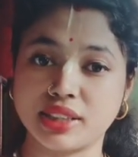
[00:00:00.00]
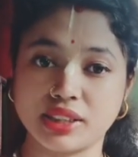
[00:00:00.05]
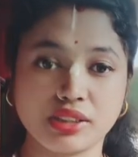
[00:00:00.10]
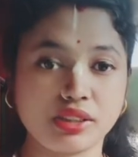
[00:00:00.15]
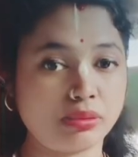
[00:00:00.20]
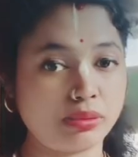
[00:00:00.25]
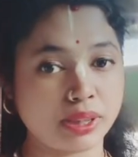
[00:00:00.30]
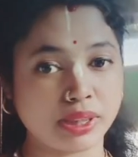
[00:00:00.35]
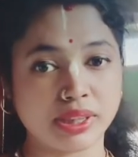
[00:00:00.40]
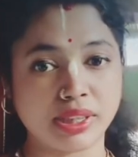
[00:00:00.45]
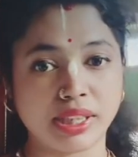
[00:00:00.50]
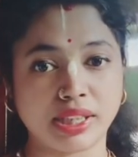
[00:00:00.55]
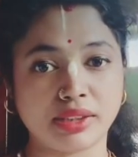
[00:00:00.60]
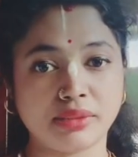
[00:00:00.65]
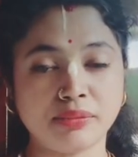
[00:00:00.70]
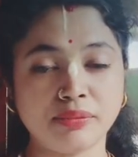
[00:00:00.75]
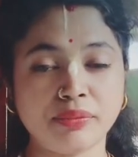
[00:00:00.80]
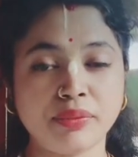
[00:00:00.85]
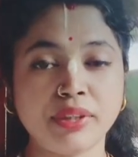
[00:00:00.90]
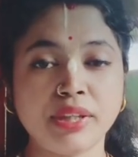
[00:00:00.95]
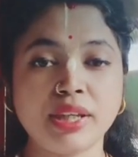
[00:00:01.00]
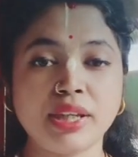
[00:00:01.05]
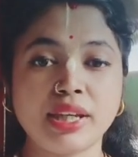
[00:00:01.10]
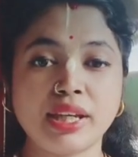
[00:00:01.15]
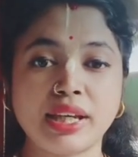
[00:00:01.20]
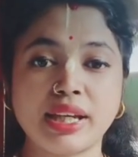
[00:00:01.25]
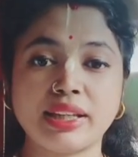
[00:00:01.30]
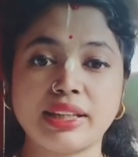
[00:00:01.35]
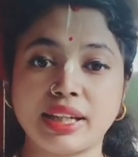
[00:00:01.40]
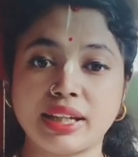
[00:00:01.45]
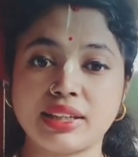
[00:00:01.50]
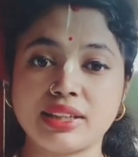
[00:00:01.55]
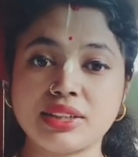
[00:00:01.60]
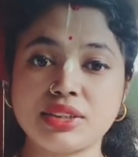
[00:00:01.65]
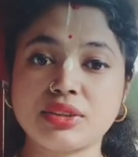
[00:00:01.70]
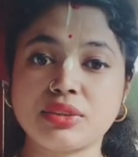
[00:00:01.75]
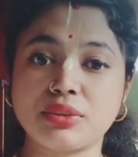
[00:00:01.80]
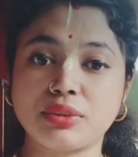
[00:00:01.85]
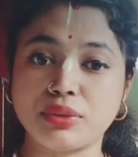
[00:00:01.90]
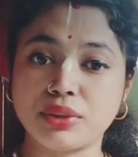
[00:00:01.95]
a central metal atom and that
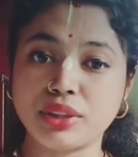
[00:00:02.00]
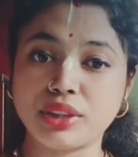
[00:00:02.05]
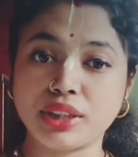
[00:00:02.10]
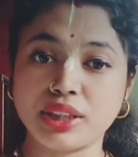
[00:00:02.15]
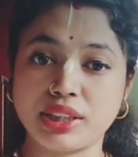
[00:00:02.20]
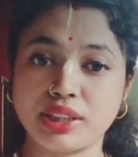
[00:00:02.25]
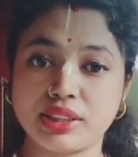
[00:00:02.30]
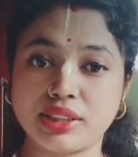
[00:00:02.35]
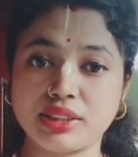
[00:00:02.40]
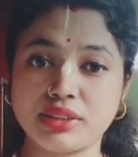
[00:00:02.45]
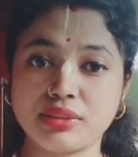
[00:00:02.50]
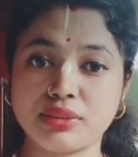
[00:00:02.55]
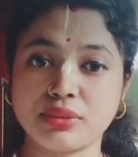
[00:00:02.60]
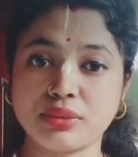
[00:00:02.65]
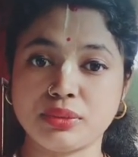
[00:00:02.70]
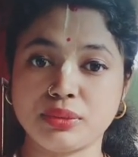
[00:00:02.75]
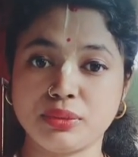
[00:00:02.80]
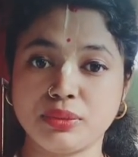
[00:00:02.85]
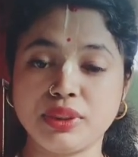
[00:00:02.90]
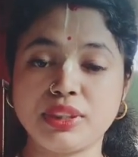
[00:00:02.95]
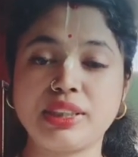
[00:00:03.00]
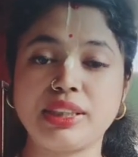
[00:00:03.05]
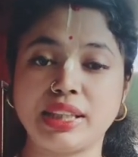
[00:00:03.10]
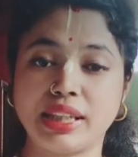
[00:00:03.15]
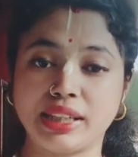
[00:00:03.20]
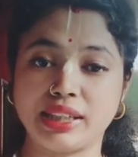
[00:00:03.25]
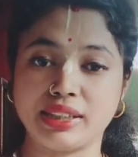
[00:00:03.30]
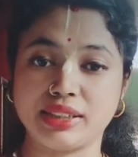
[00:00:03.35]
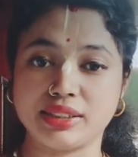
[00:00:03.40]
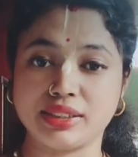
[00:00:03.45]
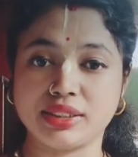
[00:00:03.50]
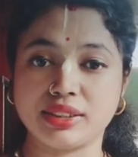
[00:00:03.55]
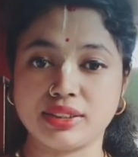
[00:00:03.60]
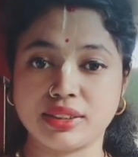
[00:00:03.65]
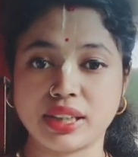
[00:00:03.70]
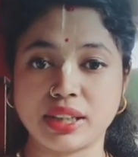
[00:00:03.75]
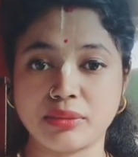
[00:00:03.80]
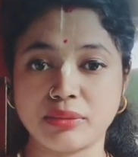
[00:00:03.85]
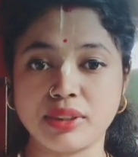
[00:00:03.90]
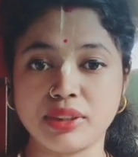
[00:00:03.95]
is coordinated with
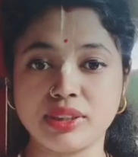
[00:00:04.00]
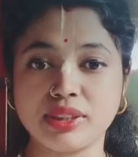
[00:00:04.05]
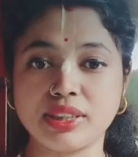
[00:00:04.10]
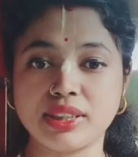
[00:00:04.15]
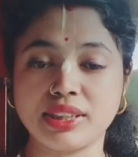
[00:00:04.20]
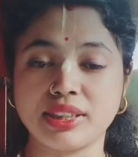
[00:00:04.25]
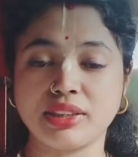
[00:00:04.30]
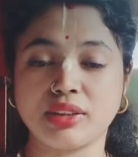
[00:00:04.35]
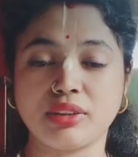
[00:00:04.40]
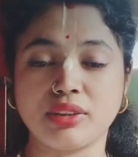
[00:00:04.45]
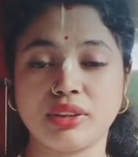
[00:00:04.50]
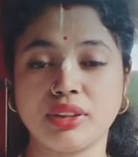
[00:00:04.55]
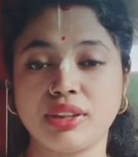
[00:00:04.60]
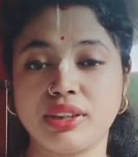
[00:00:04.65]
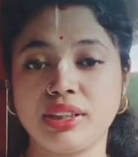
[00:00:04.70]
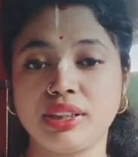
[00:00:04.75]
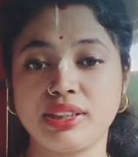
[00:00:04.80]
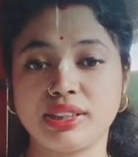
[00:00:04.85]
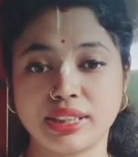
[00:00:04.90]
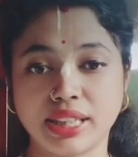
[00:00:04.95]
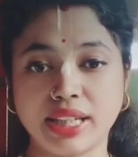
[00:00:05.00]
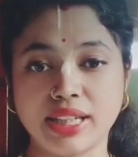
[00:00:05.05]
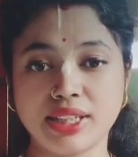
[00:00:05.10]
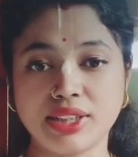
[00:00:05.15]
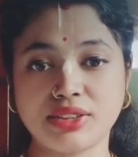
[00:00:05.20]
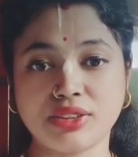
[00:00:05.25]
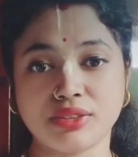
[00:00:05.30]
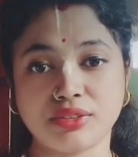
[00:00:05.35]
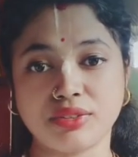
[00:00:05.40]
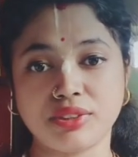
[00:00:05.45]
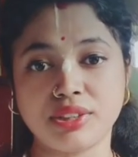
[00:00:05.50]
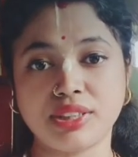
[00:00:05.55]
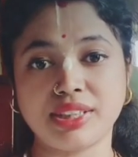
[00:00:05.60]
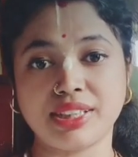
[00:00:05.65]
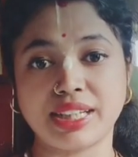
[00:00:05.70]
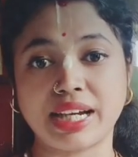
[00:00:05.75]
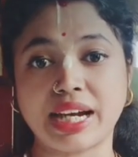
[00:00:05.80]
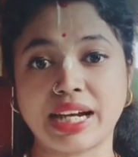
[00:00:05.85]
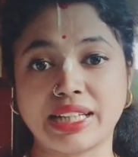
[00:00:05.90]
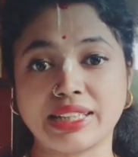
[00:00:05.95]
ligands. That means on the sides of it,
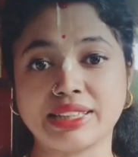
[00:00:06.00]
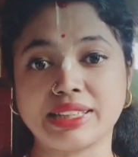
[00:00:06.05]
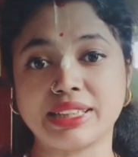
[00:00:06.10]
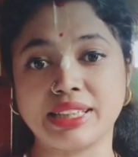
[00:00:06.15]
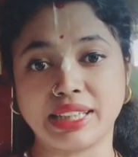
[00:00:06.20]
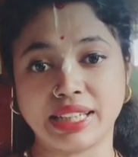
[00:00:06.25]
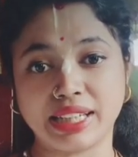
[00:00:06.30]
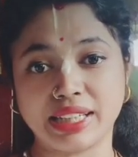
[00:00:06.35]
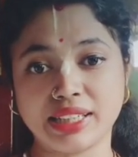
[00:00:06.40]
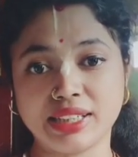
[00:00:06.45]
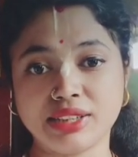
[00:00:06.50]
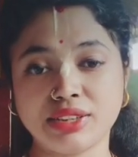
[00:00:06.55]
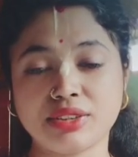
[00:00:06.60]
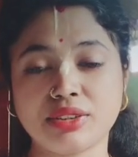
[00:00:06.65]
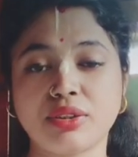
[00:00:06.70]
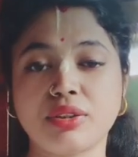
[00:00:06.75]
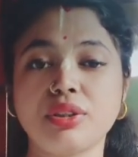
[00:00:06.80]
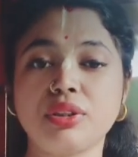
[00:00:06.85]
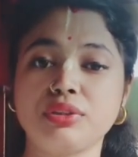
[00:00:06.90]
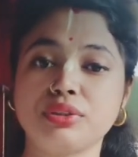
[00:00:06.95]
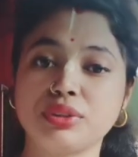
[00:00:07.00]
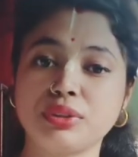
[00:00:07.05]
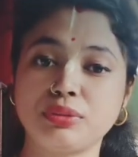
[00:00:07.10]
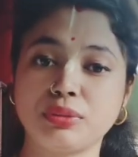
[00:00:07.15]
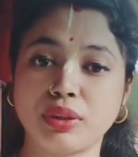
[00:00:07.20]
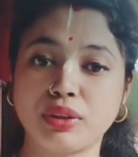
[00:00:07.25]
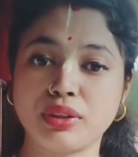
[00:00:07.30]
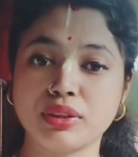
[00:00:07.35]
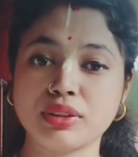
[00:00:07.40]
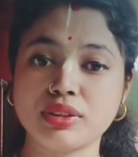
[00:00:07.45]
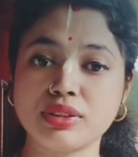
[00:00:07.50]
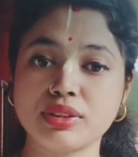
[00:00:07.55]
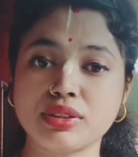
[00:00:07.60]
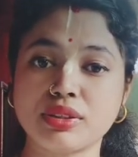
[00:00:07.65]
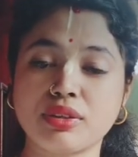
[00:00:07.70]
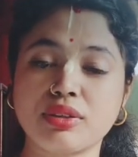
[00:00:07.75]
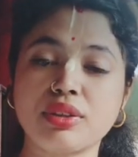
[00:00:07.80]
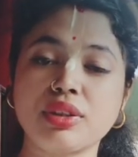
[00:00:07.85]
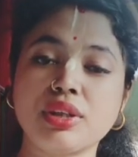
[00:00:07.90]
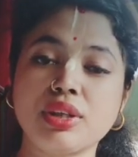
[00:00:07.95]
it has ligands or neutral
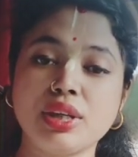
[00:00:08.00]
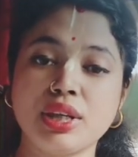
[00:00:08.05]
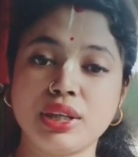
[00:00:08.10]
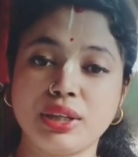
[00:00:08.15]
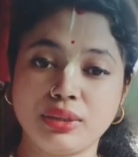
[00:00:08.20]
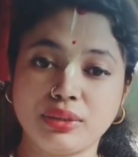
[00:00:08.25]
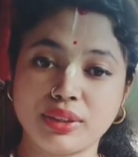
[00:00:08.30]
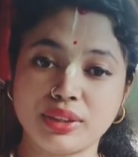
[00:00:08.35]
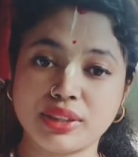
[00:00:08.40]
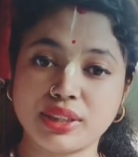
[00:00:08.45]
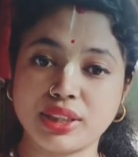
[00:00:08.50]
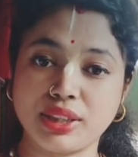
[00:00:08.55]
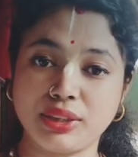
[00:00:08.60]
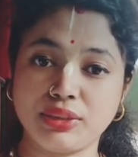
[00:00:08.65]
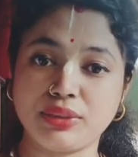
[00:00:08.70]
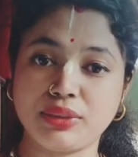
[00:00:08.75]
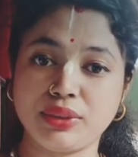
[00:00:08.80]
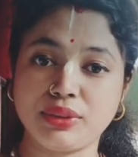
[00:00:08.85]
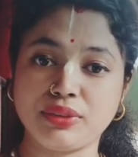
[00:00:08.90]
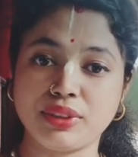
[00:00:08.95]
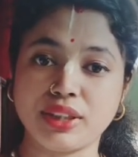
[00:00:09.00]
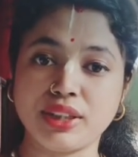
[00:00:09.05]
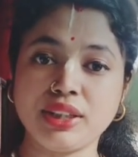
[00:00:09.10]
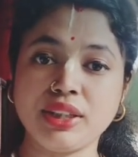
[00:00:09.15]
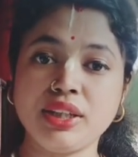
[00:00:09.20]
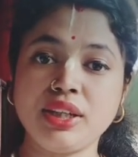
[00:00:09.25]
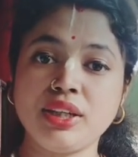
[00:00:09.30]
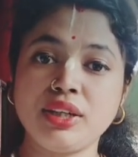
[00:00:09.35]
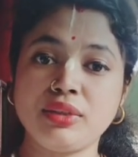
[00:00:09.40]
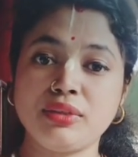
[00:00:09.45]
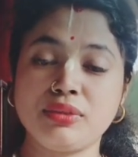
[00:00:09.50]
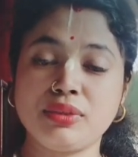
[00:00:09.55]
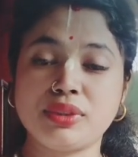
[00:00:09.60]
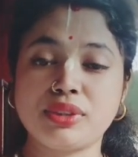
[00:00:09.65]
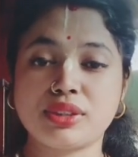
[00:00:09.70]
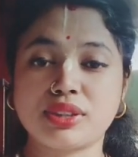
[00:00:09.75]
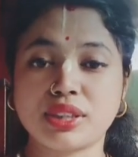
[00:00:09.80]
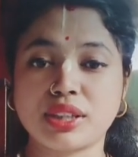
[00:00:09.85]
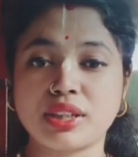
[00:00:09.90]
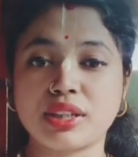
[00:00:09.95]
molecules, or you can say nucleophile,
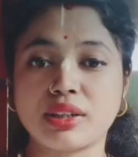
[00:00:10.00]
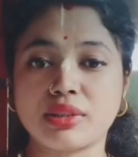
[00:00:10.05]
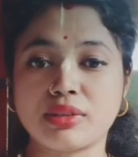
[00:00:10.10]
which